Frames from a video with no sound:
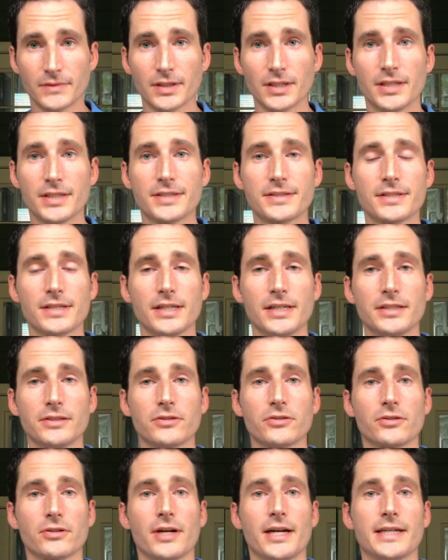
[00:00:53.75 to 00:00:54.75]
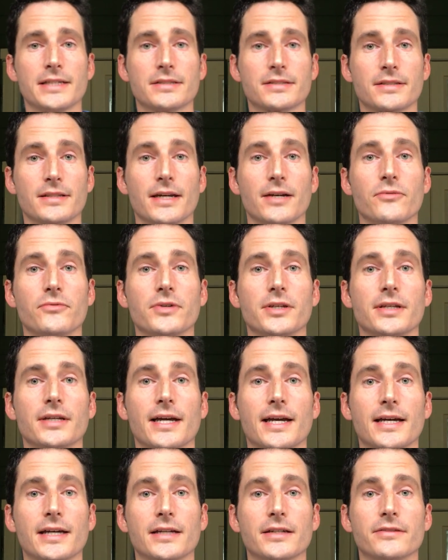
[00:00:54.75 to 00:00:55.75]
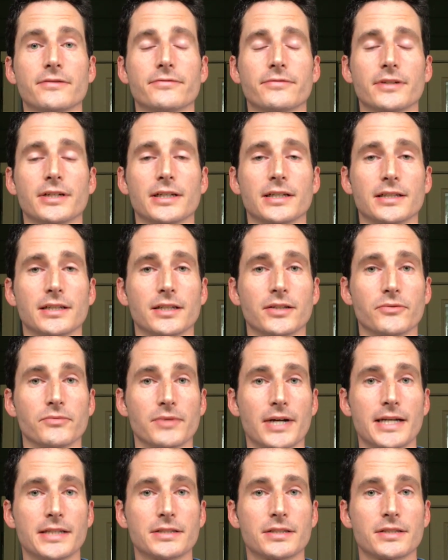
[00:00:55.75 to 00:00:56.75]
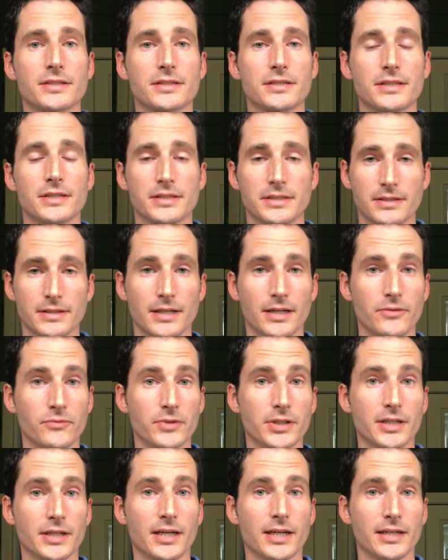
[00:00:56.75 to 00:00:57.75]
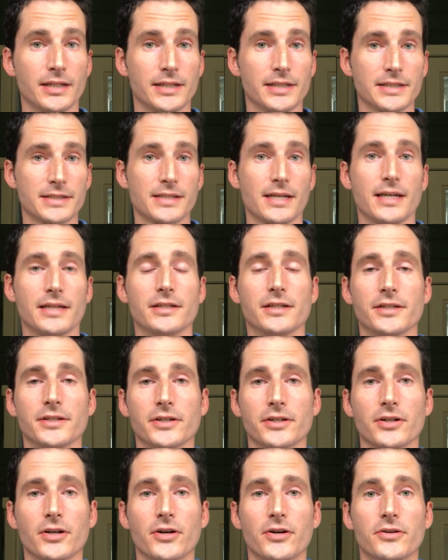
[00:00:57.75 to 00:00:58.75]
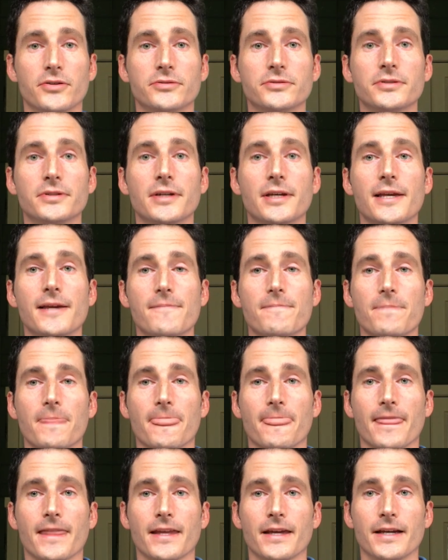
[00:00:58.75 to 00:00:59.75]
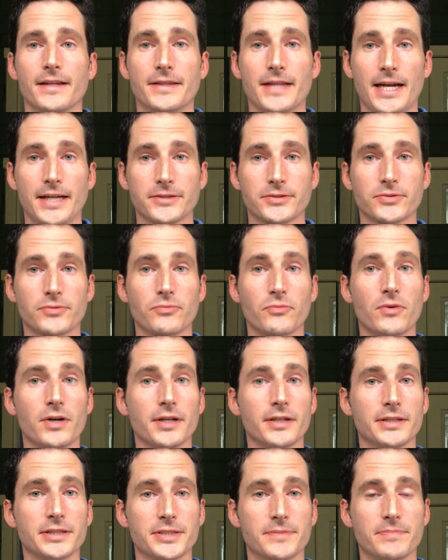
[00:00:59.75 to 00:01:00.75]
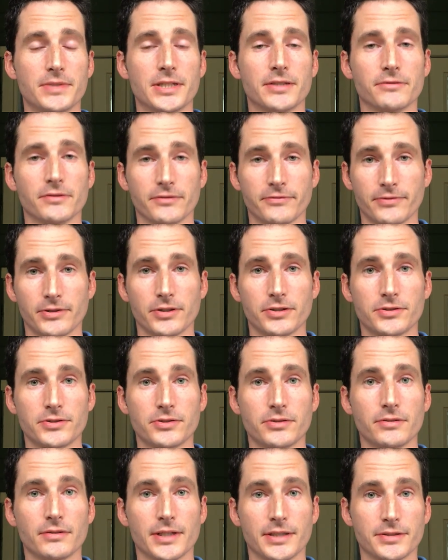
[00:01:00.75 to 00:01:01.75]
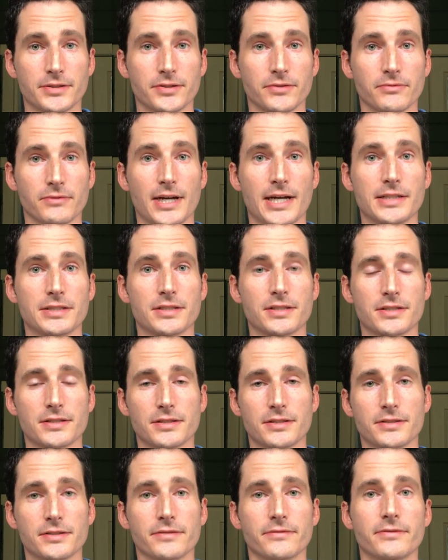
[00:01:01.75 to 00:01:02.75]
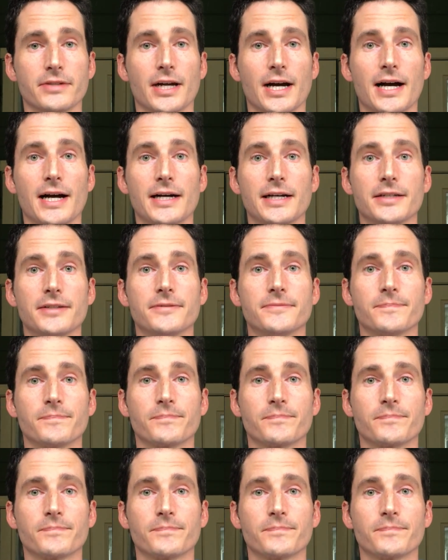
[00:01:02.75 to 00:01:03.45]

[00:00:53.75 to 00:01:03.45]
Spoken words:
it's in Christ that we have a righteousness that we cannot attain on our own. And that's what is being referred to as the righteousness of God.